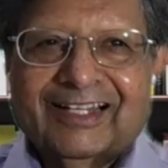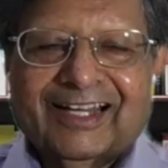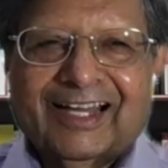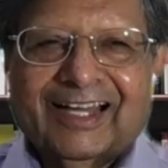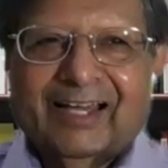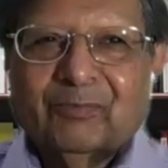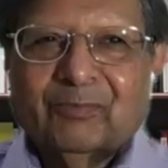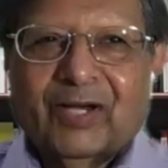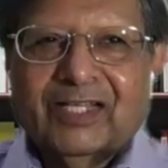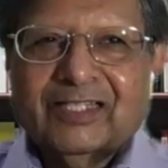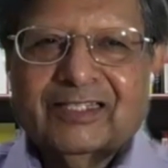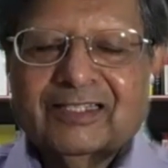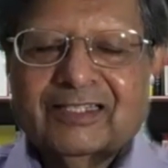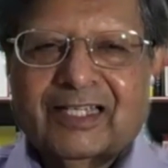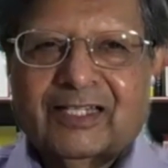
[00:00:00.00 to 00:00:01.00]
Our
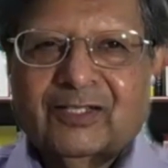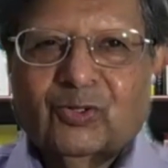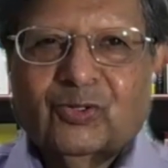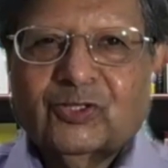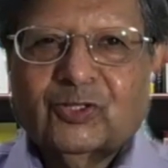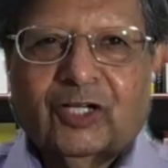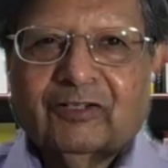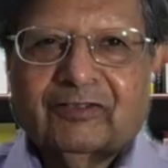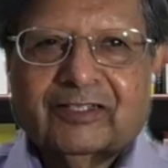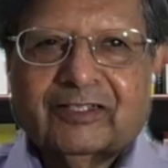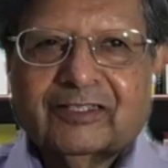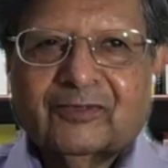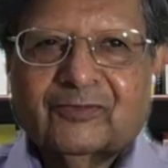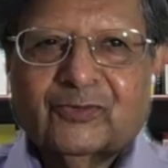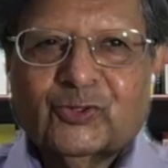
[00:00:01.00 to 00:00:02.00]
bosses I don't tolerate,
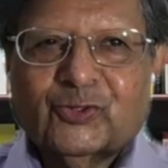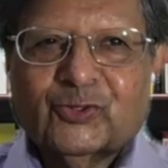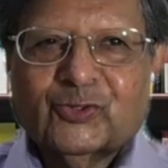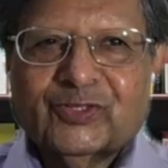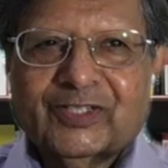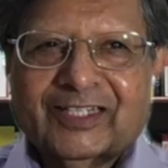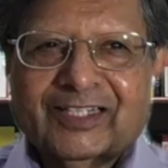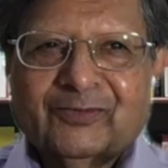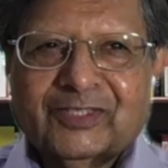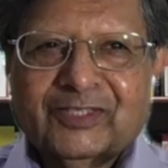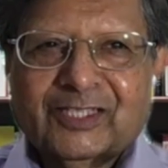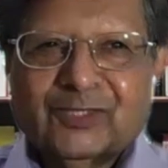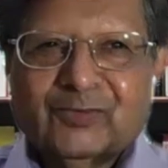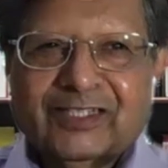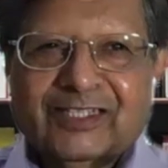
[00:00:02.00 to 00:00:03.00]
unfortunately, which
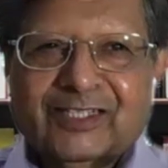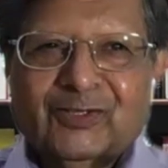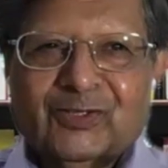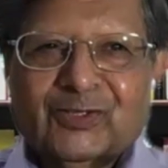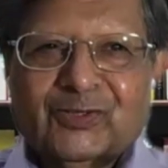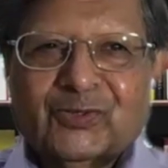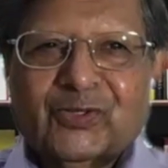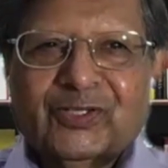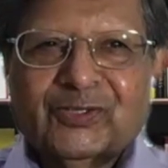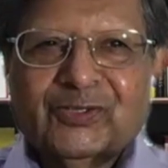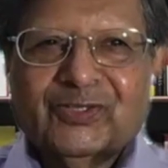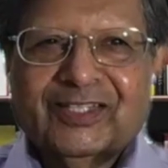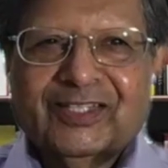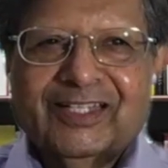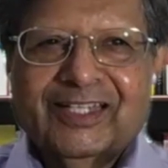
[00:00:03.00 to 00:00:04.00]
is why I did not go into
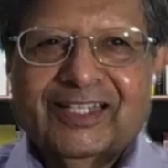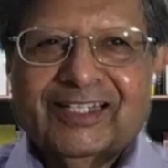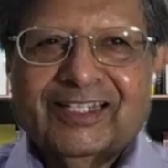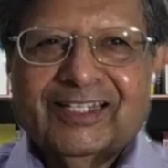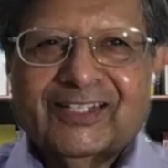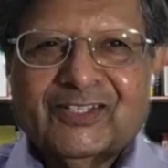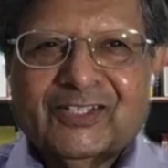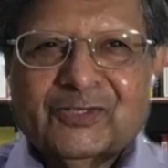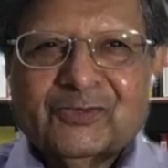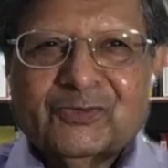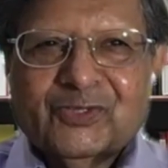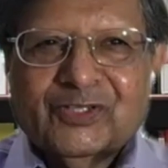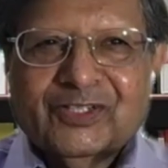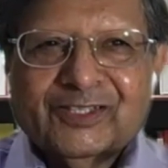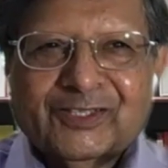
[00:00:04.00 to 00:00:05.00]
the industry
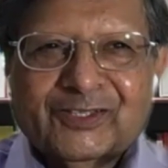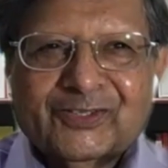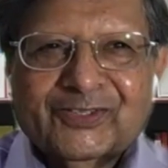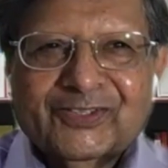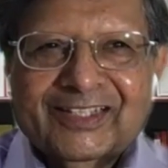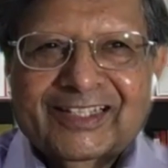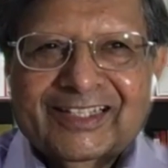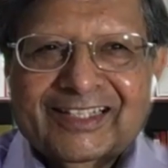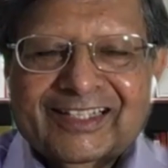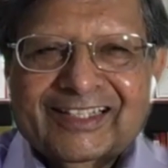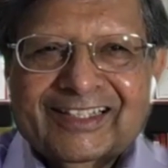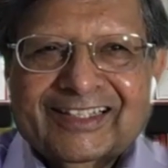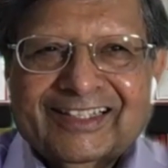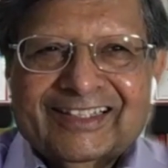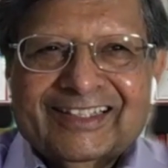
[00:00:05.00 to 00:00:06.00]
world, you know.
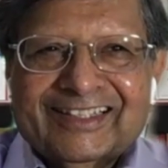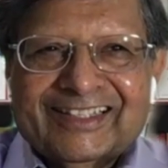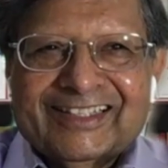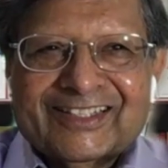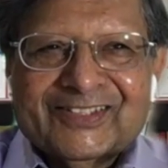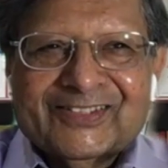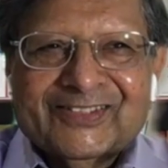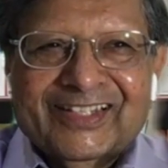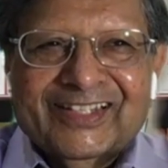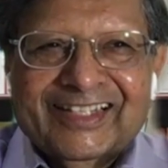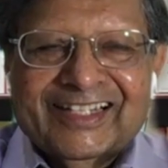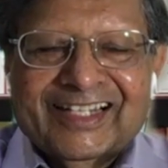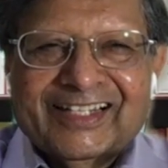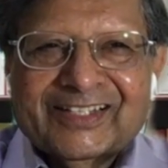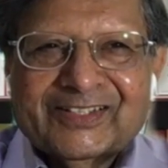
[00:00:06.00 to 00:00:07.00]
So
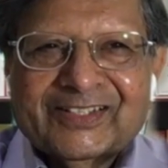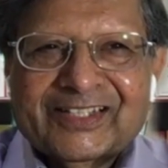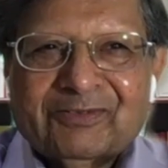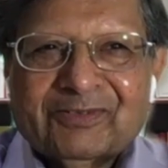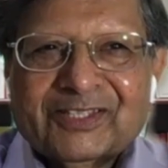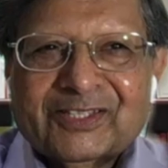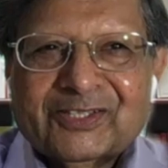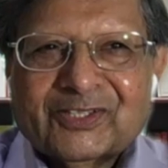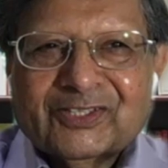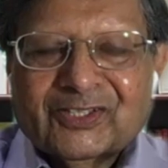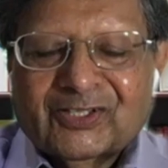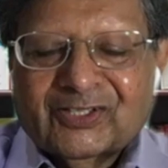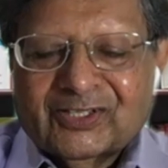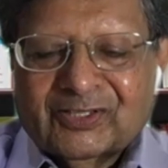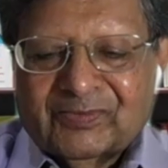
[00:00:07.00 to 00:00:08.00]
given the
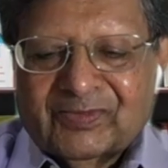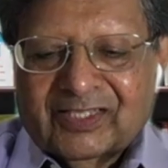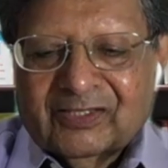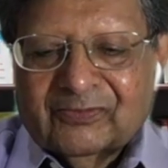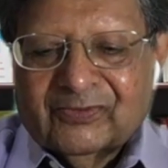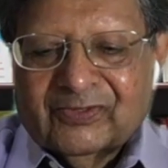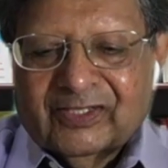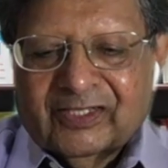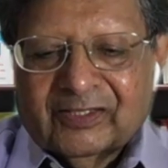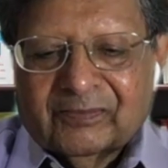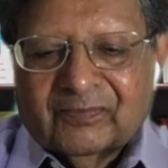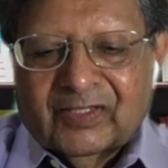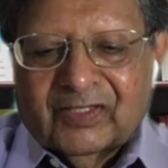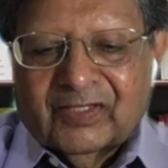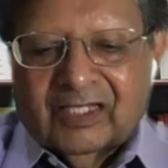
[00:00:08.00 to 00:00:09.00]
autonomy and the
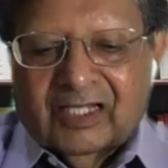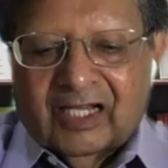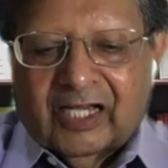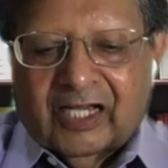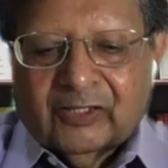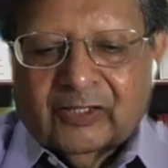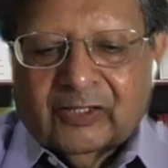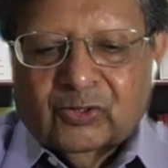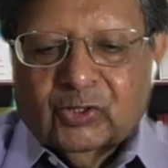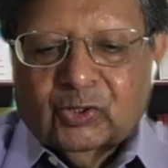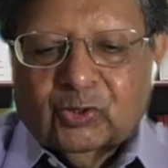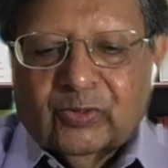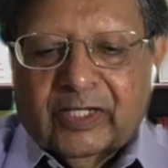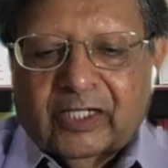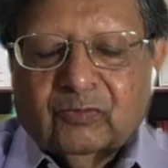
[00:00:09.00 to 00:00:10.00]
freedom. I do want
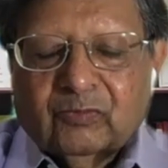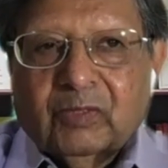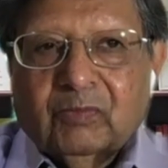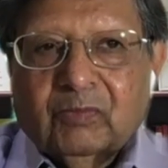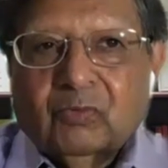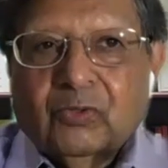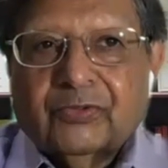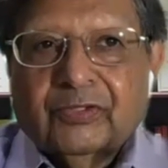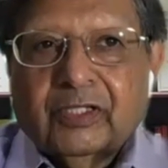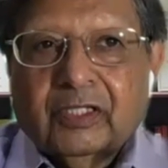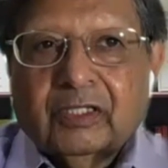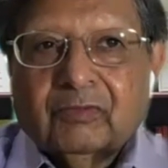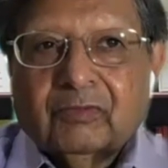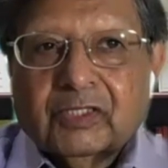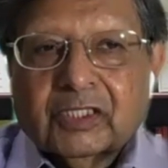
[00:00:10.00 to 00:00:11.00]
to add one more
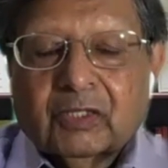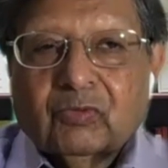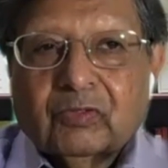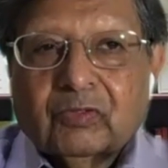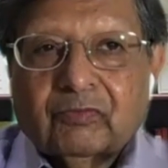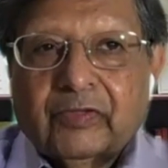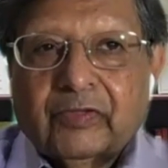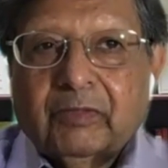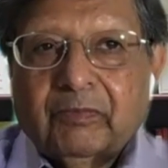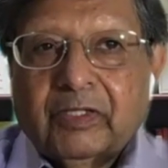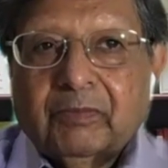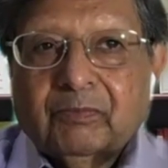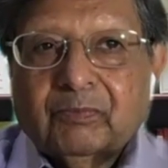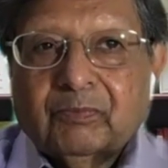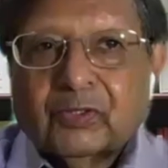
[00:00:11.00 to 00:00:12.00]
thing, which I would very be
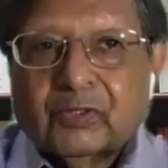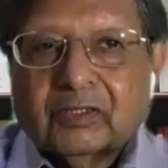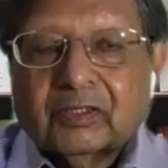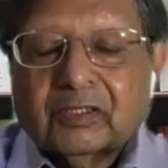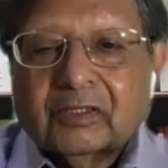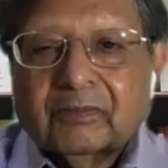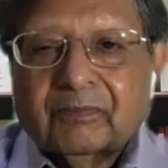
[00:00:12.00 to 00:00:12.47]
important.